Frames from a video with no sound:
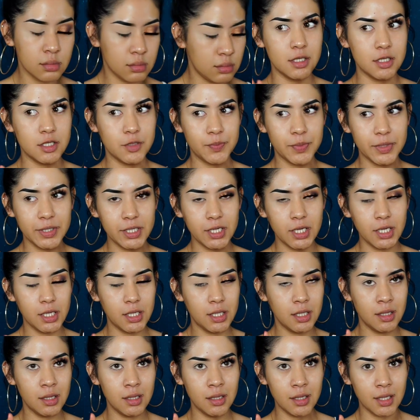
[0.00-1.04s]
Let's
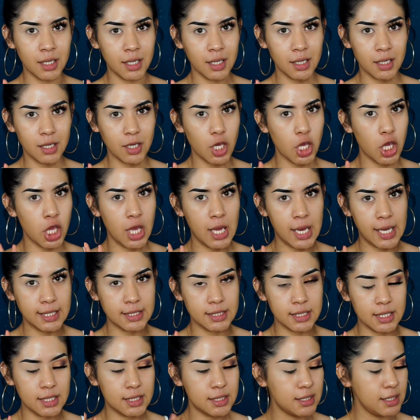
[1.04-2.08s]
pretend like you
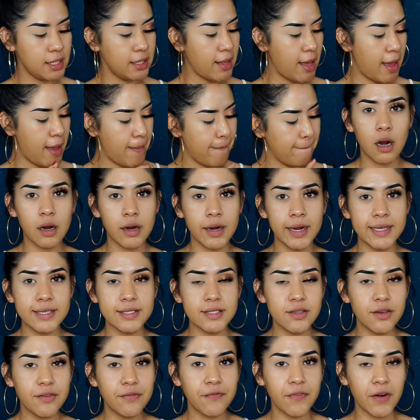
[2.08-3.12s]
guys didn't see that. Alright,
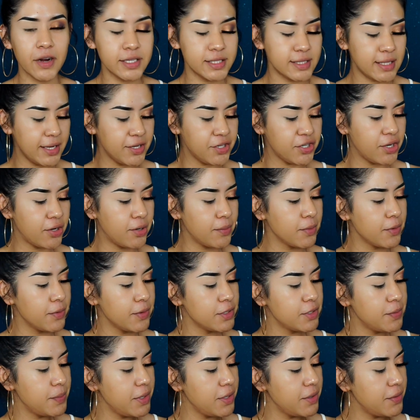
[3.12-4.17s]
so first eyeshadow I'm
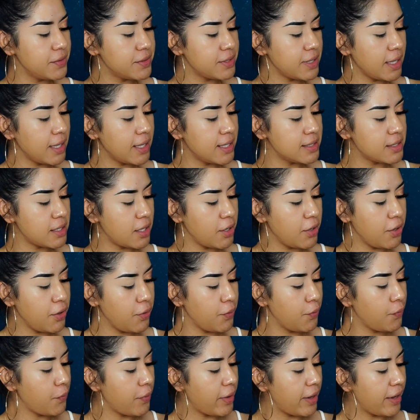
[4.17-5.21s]
going to be using is
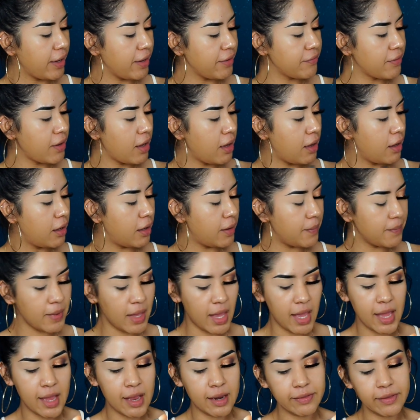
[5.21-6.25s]
New Wave.
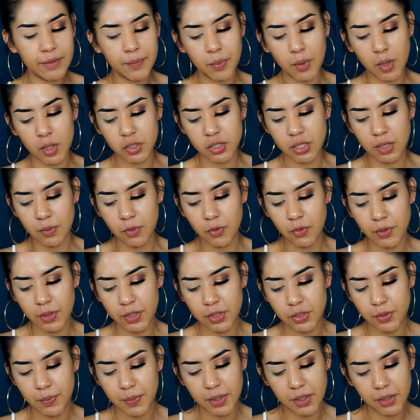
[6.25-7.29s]
And the brush I'm
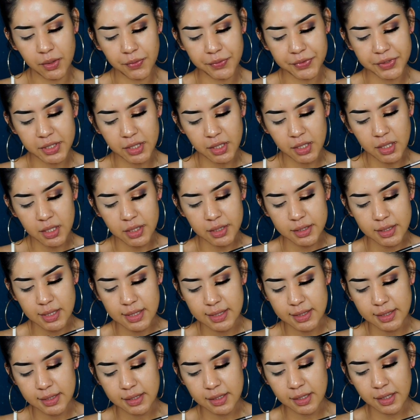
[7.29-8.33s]
going to be using is
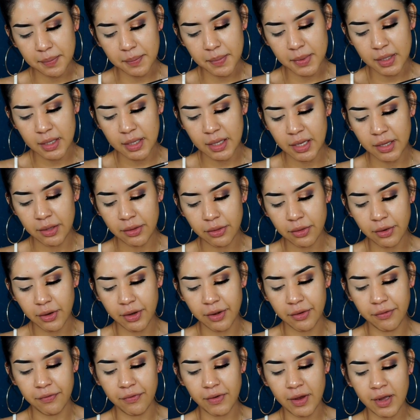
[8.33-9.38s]
this Sigma
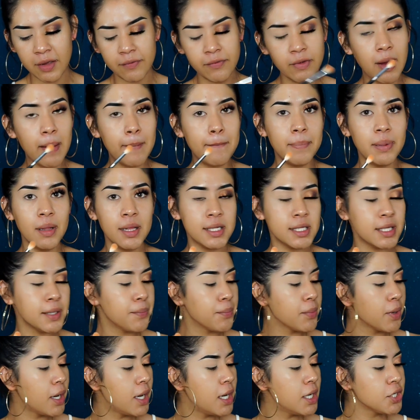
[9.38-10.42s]
E35
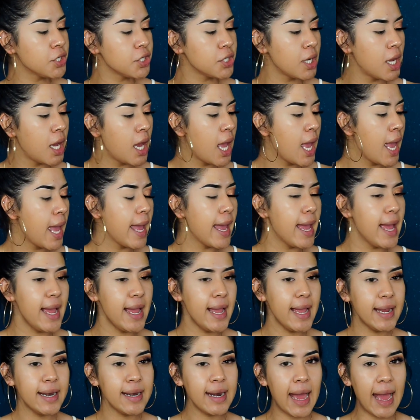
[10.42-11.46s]
blending brush.
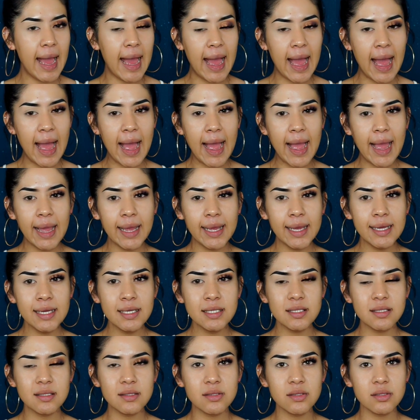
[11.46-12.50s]
And
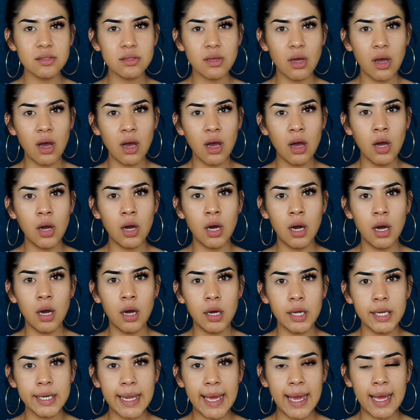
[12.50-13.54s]
I saw
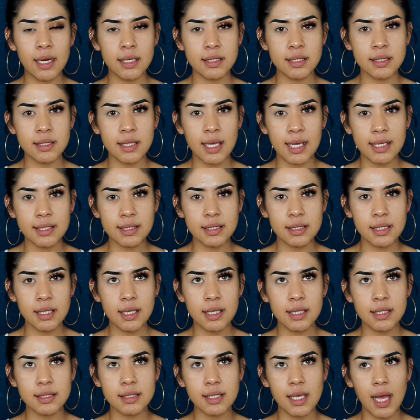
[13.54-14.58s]
on
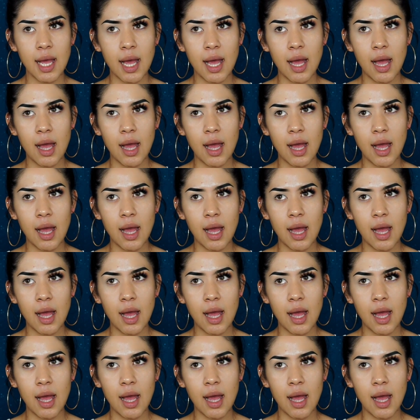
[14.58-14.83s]
Anastasia's